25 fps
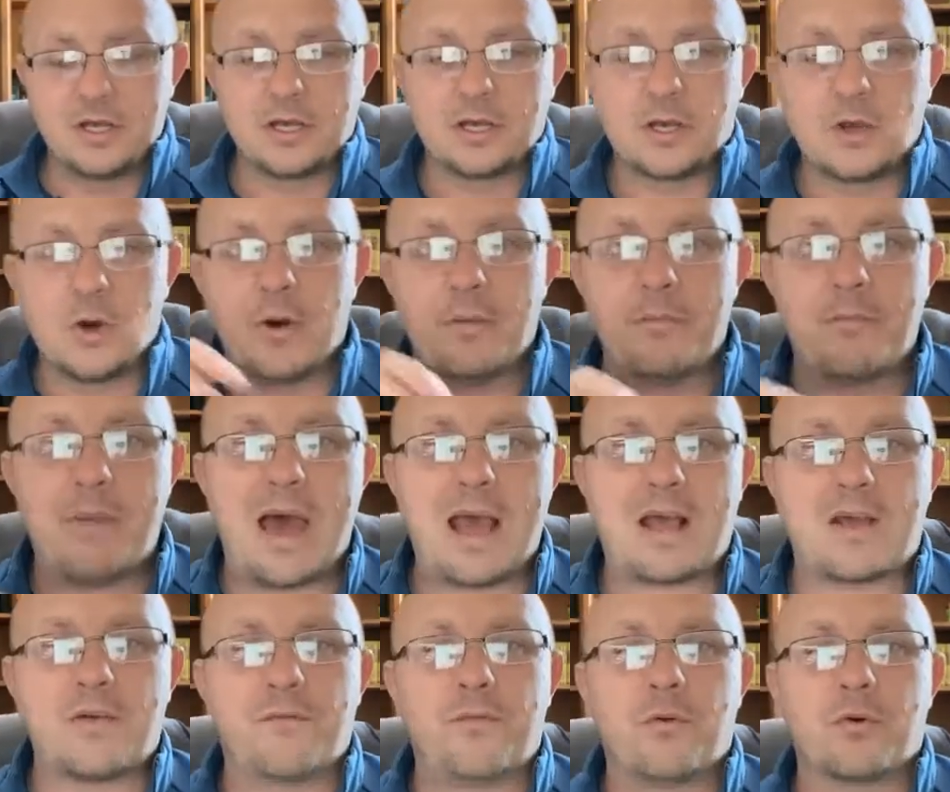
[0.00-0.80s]
going
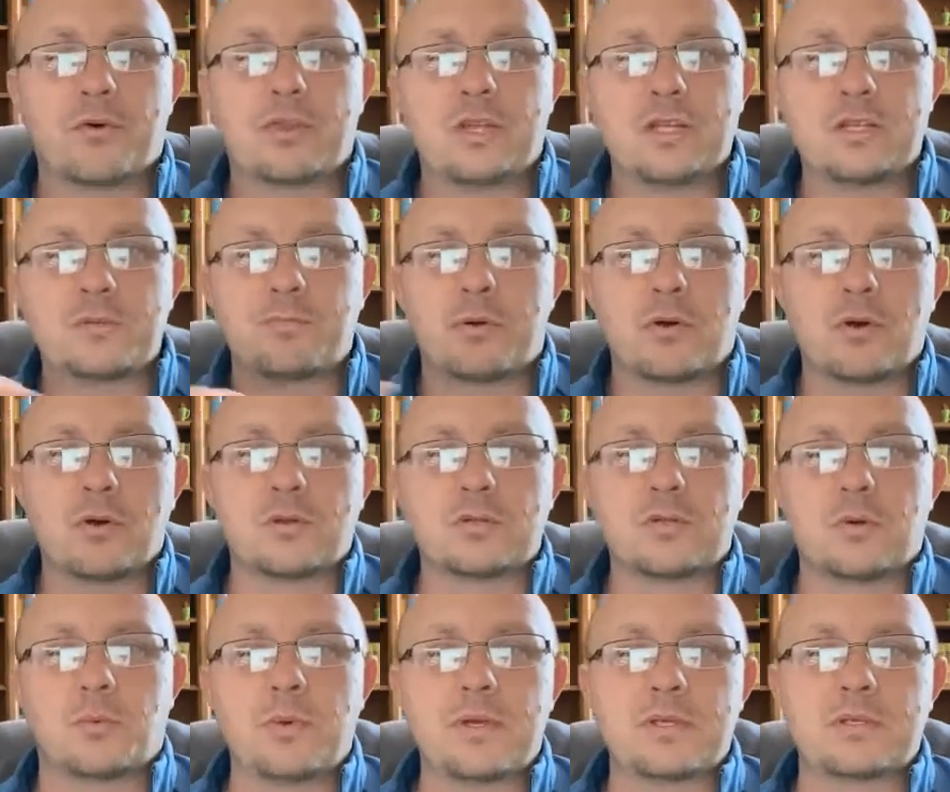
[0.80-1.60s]
back and forth, these
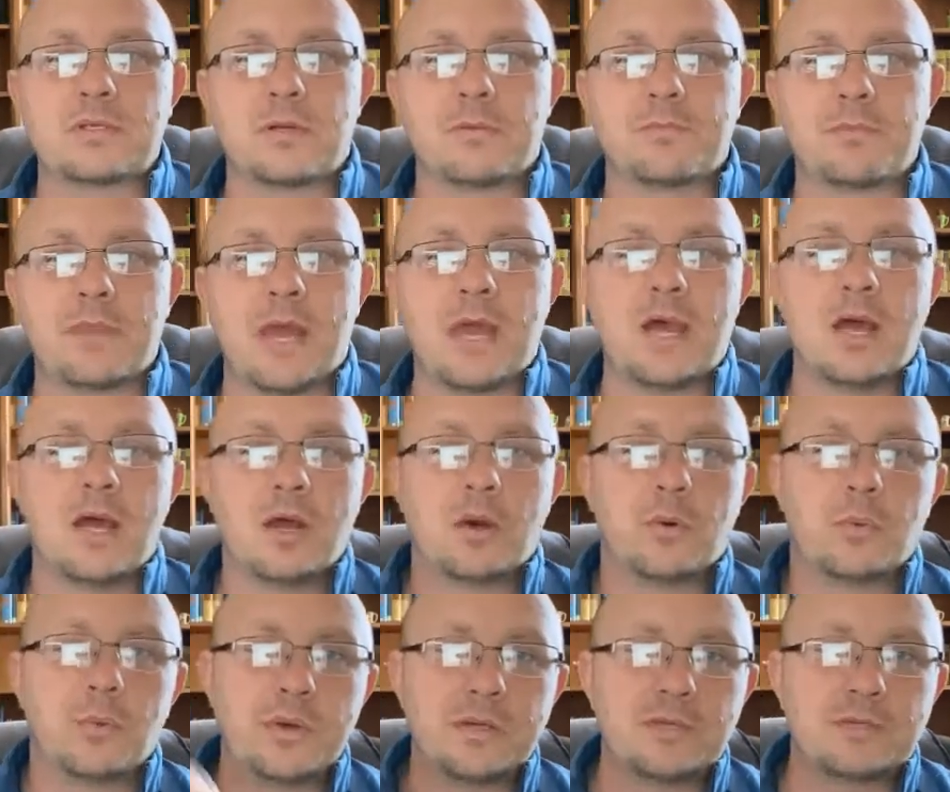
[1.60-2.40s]
pearls of wisdom, that
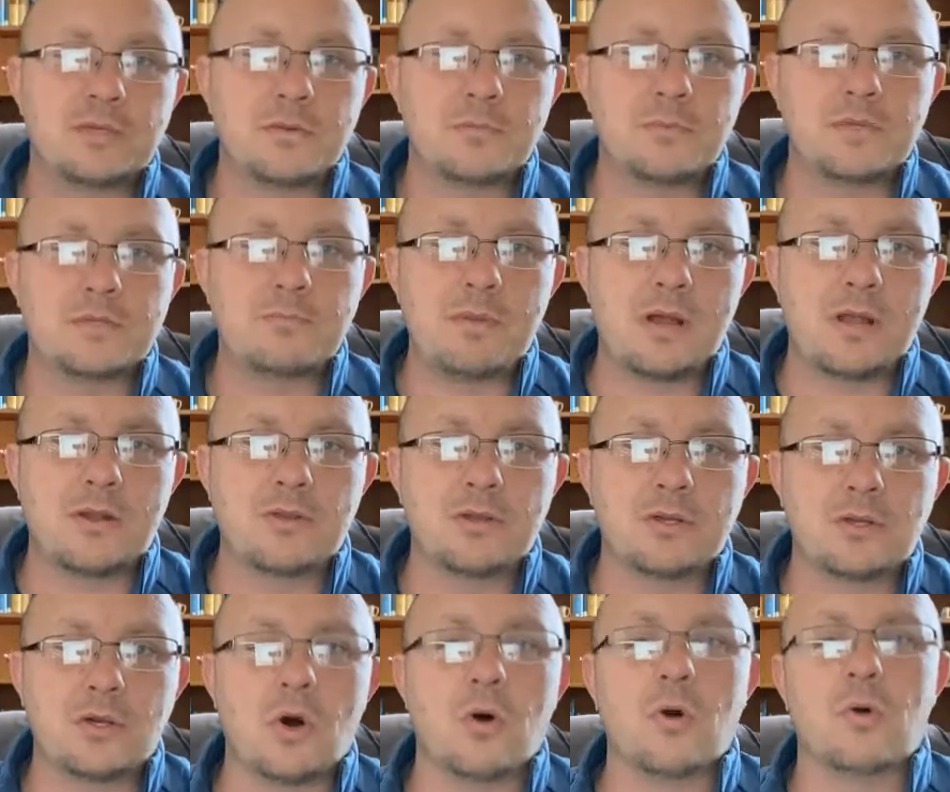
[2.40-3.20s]
wisdom is better
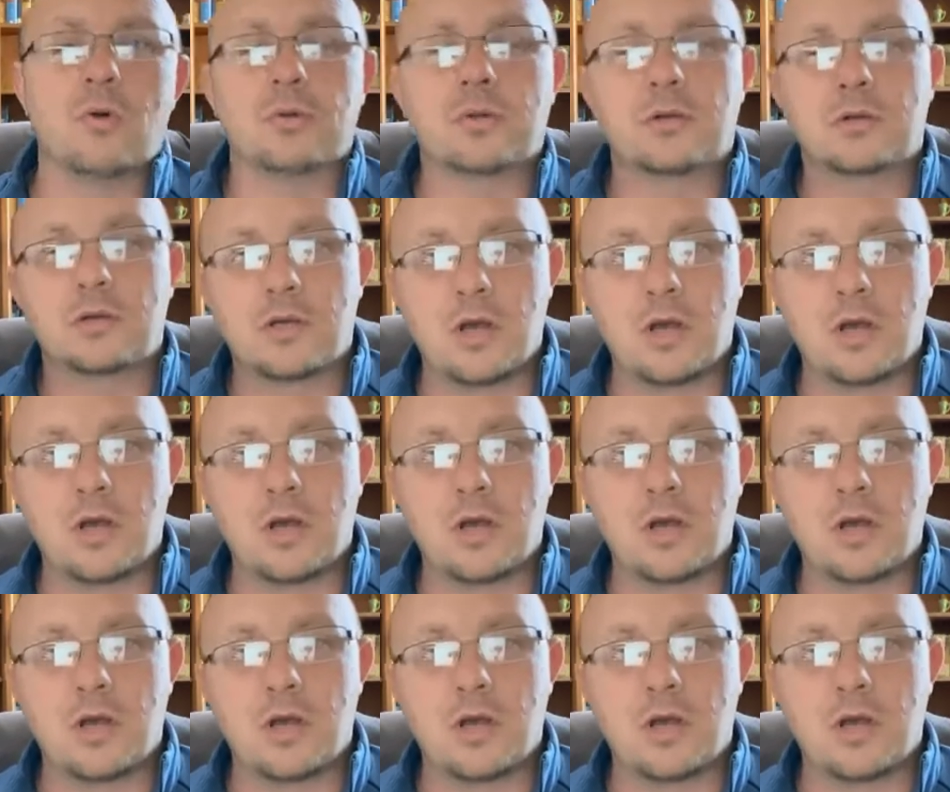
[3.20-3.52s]
than gold.